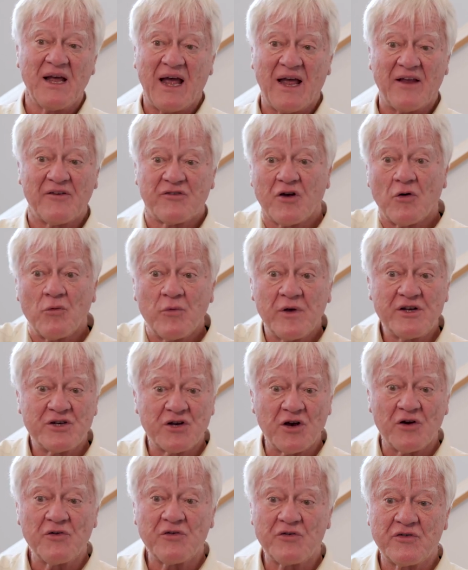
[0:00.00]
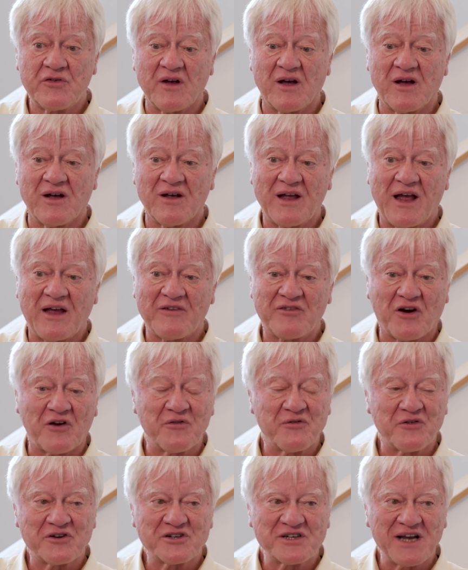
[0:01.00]
And so we chose uh, as
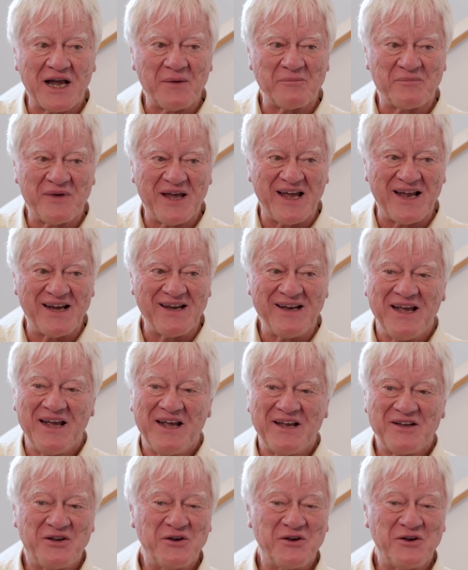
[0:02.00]
our first campaign